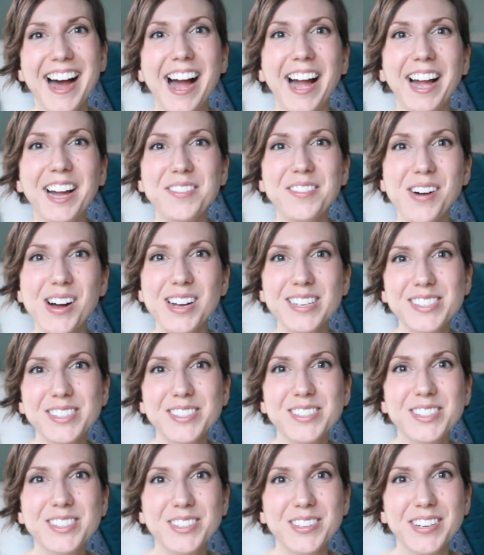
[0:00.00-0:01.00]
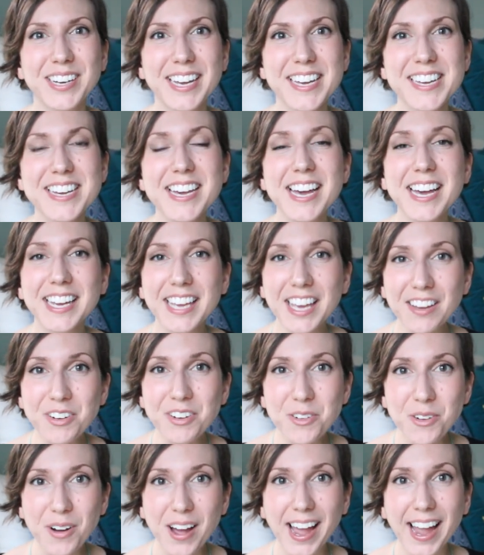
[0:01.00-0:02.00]
I am also doing a
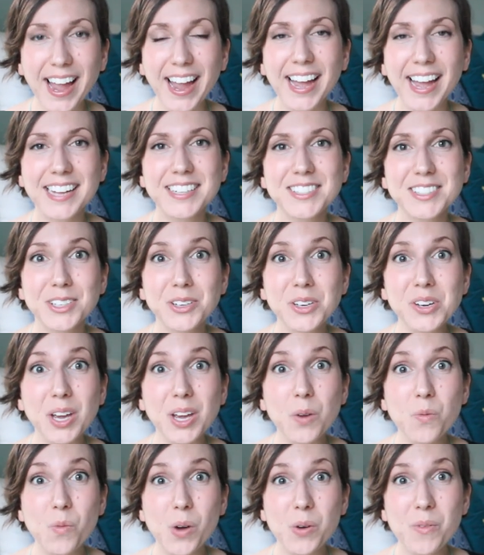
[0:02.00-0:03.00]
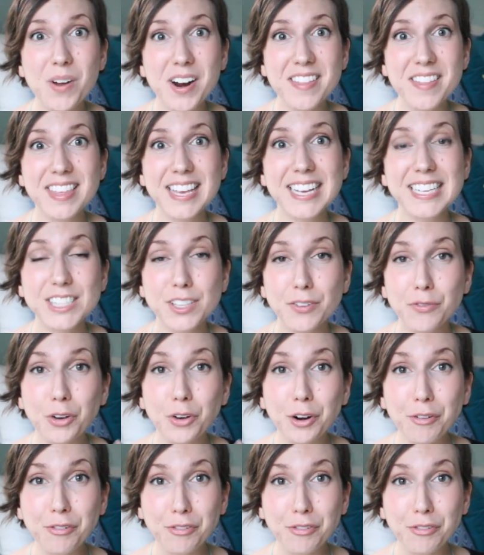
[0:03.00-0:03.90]
giveaway, and so you can win one of these for